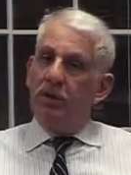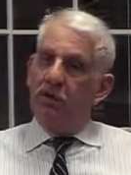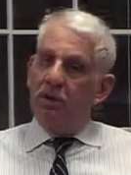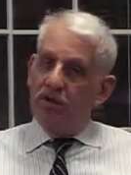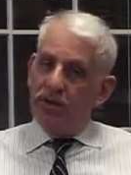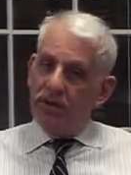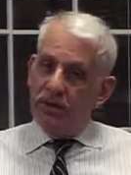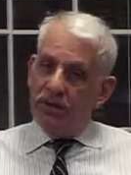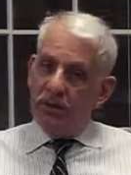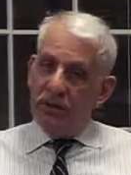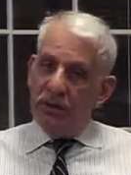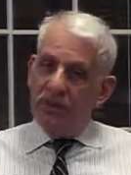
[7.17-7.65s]

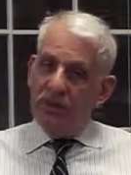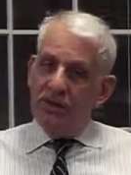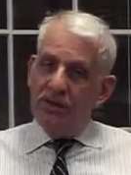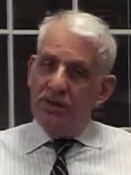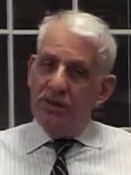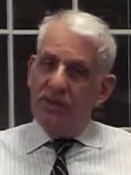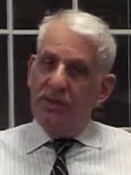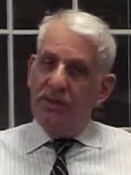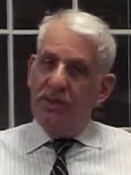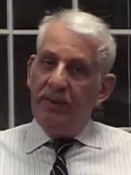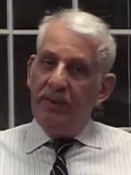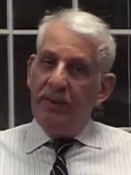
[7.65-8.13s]
Would you like
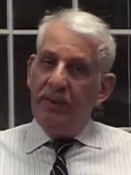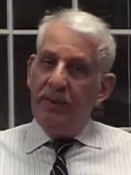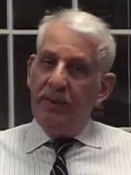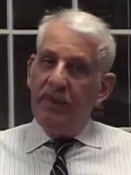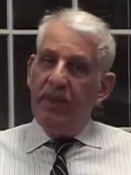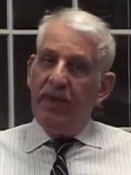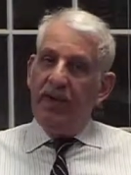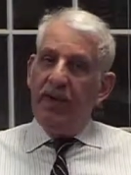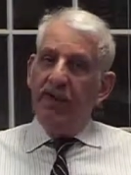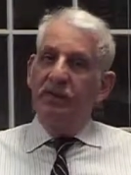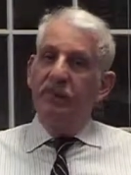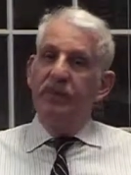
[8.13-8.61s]
to be
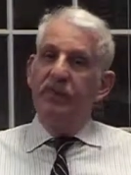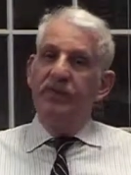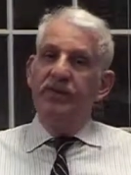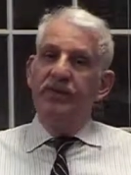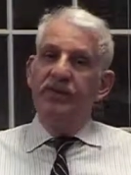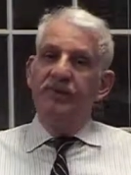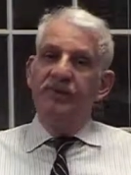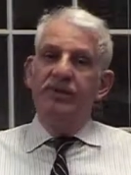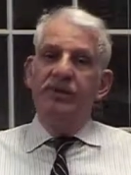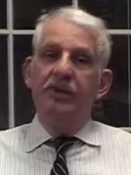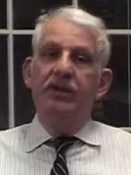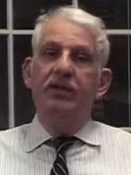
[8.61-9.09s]
able
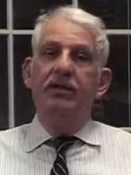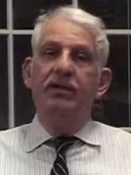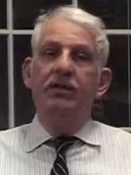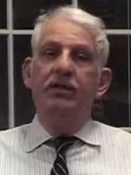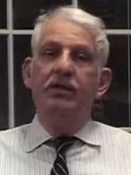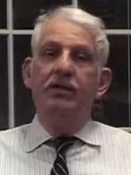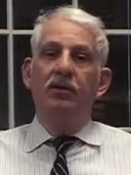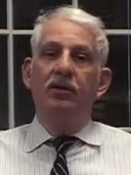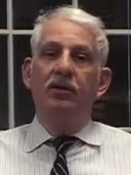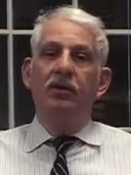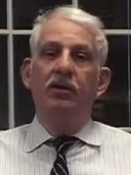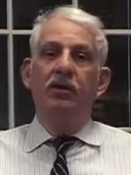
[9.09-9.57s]
to see
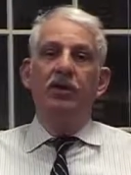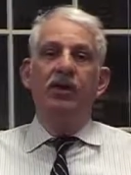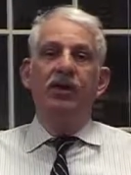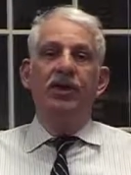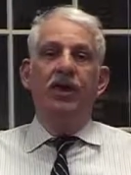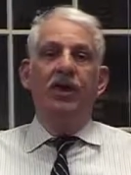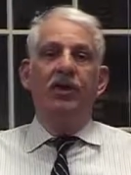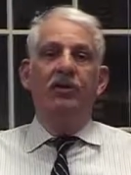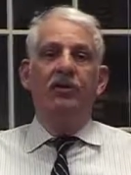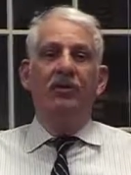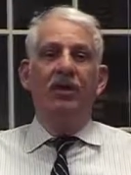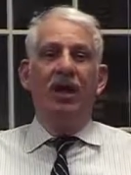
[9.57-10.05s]
clearly
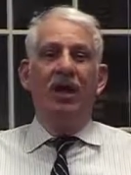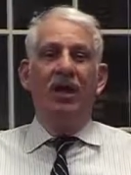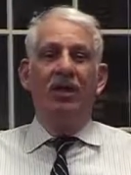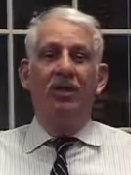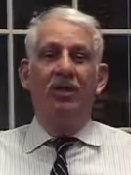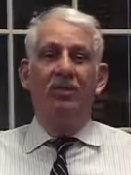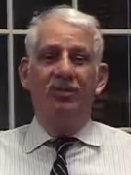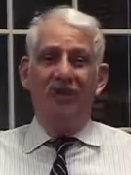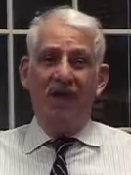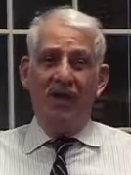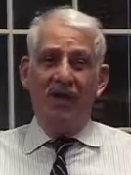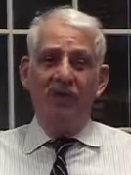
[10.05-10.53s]
without
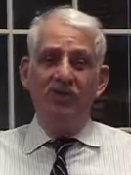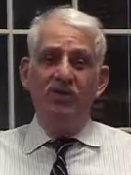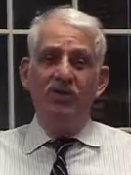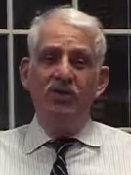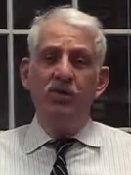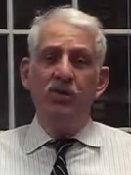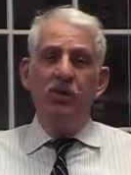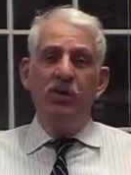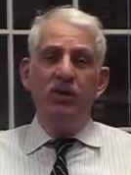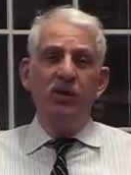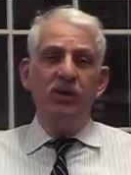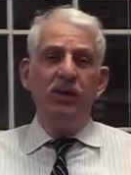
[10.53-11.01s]
having
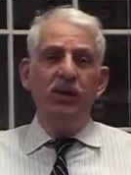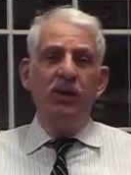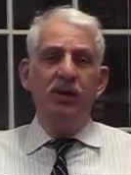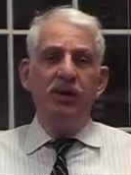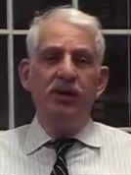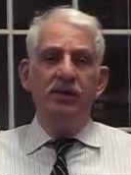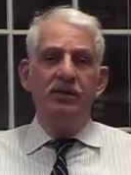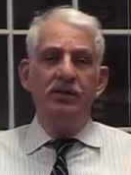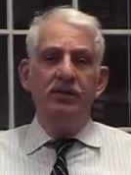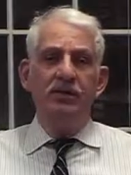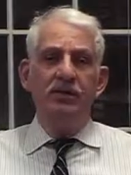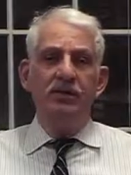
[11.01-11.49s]
to wear
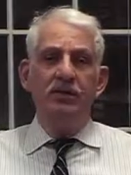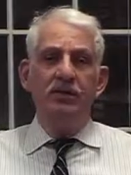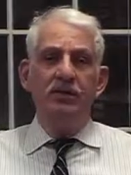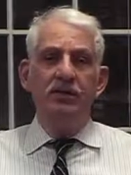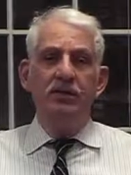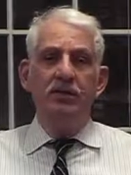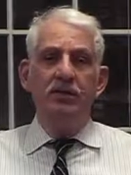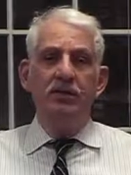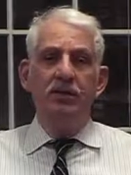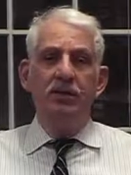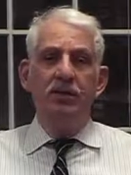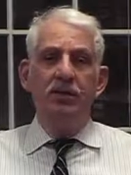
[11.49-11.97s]
glasses?
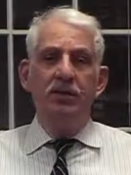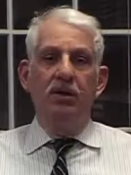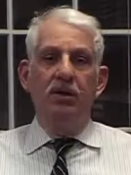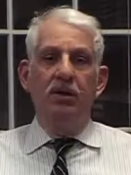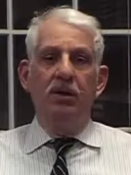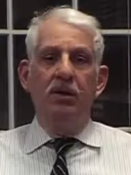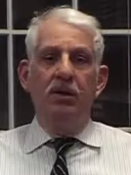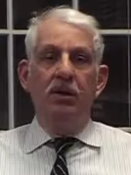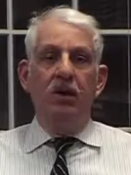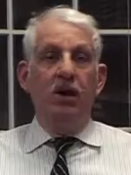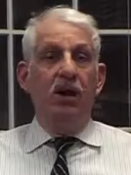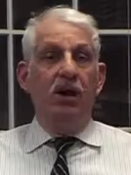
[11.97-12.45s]

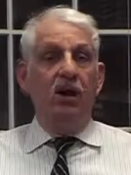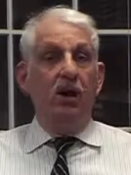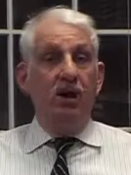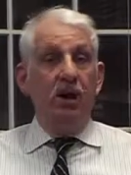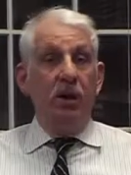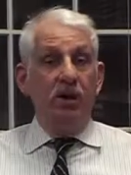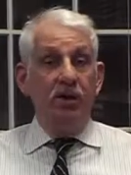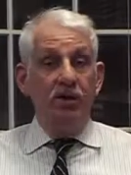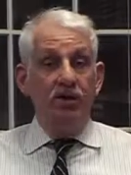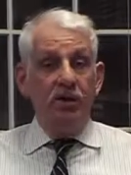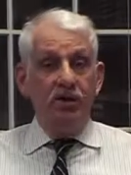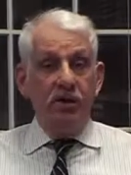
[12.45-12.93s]

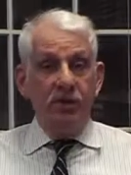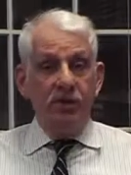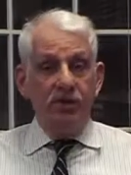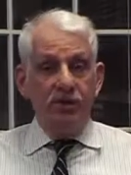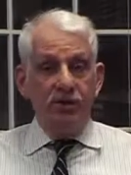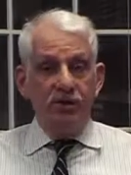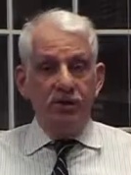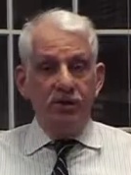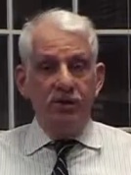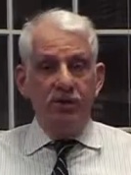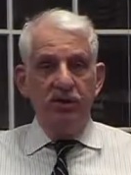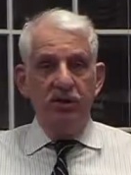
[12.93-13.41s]
Are you
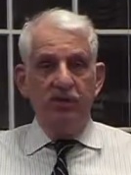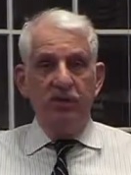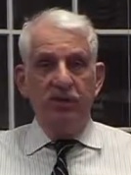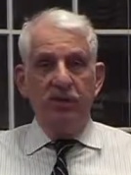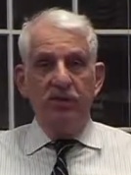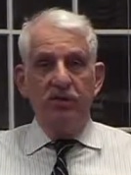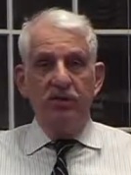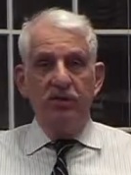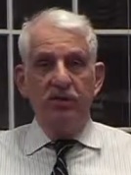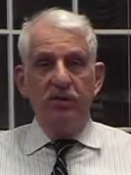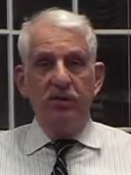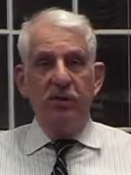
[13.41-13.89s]
concerned
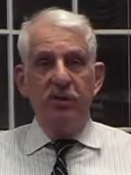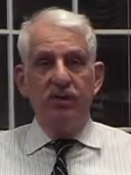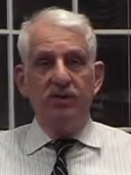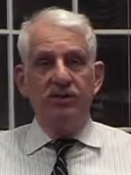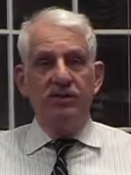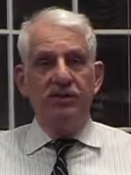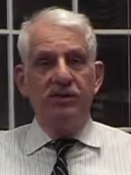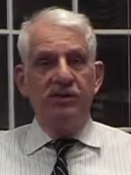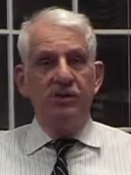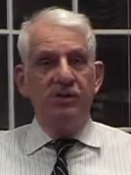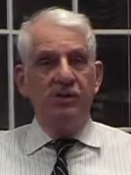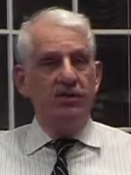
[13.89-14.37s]
about the
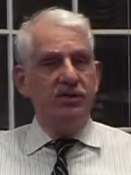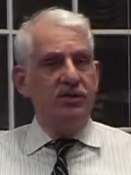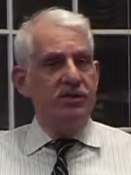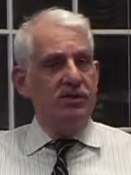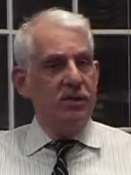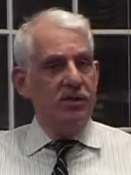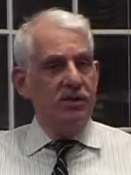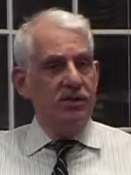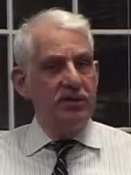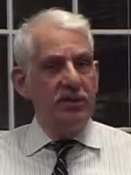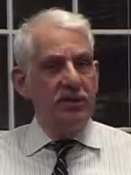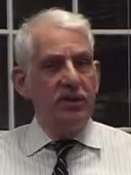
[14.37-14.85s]
risks
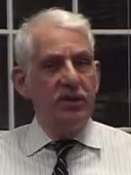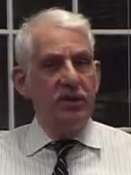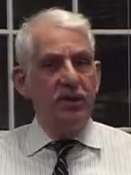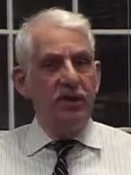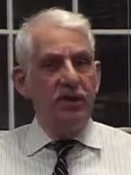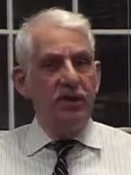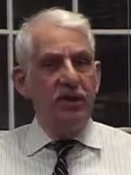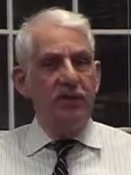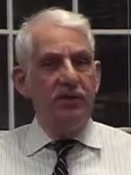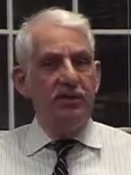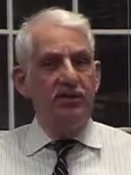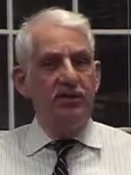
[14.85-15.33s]
associated
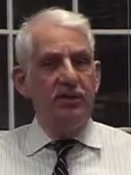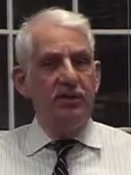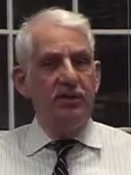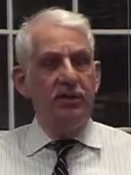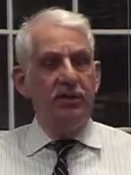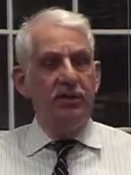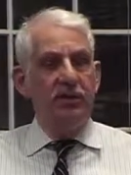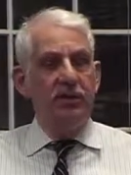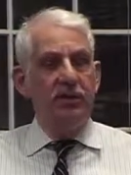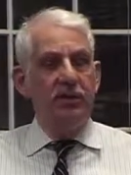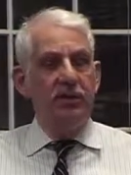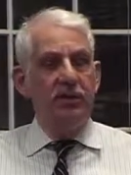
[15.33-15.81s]
with LASIK?
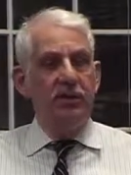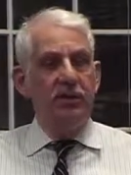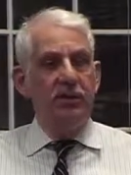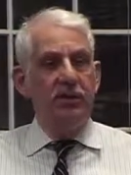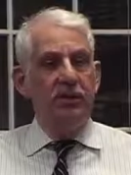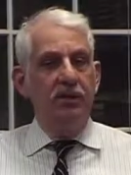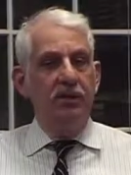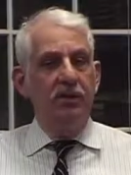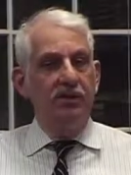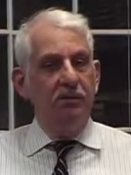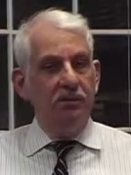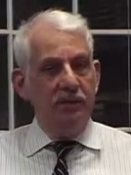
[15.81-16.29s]

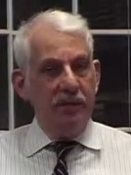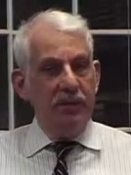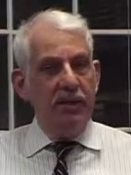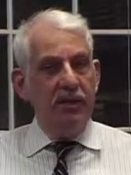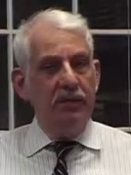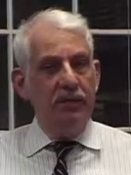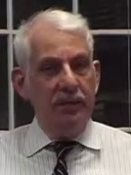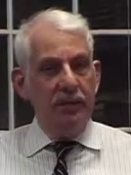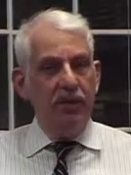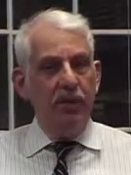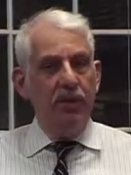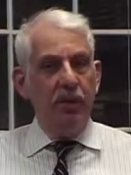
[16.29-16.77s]

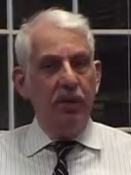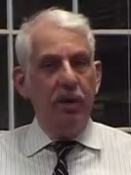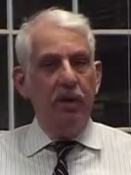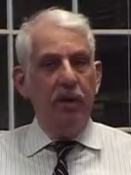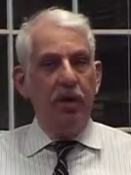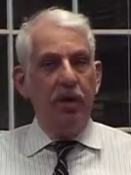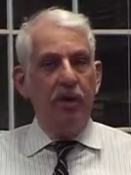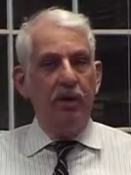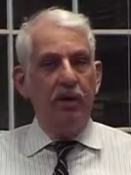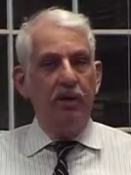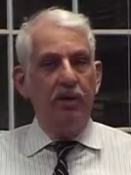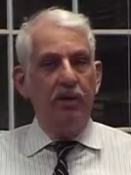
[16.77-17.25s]
Many people
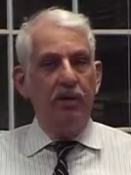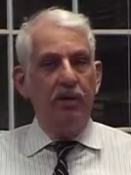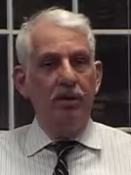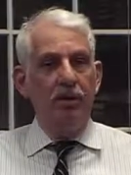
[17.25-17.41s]
are.